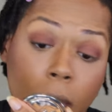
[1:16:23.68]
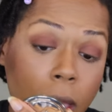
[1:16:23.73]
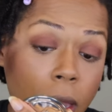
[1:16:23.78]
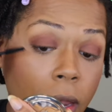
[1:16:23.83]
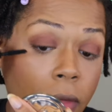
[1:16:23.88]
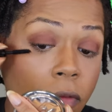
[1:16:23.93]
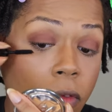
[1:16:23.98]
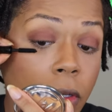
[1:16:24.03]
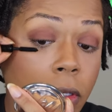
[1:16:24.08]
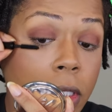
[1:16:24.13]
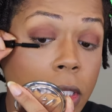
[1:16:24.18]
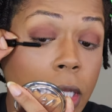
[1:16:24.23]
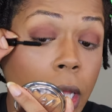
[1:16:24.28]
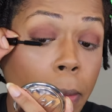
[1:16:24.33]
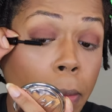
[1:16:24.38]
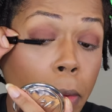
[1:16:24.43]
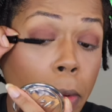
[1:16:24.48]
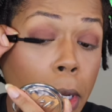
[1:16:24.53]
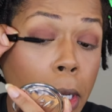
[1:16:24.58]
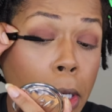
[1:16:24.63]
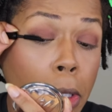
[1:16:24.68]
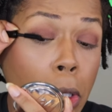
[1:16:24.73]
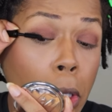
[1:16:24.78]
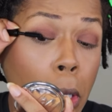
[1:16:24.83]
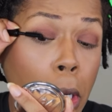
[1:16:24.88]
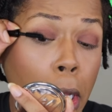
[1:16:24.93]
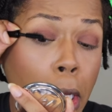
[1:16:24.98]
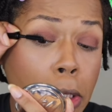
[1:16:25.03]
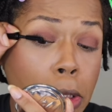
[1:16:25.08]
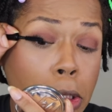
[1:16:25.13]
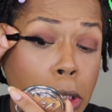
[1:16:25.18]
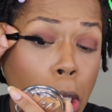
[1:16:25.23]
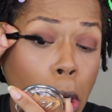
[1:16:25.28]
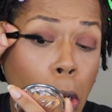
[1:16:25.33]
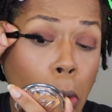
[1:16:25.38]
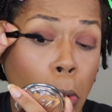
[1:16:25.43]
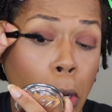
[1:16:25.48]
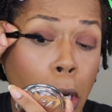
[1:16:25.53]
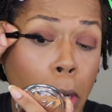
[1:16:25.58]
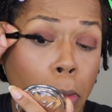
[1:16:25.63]
and if you separated your lashes
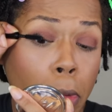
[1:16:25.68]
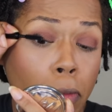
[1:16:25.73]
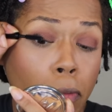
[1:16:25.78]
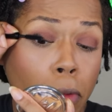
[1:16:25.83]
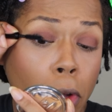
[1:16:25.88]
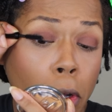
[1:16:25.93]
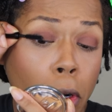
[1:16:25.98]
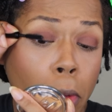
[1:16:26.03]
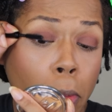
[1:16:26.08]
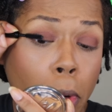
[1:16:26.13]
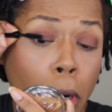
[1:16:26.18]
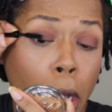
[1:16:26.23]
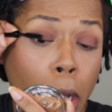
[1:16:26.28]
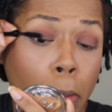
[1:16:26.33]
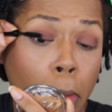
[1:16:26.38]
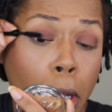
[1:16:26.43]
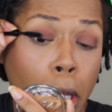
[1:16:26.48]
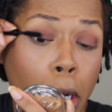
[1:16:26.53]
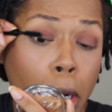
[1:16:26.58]
already before the primer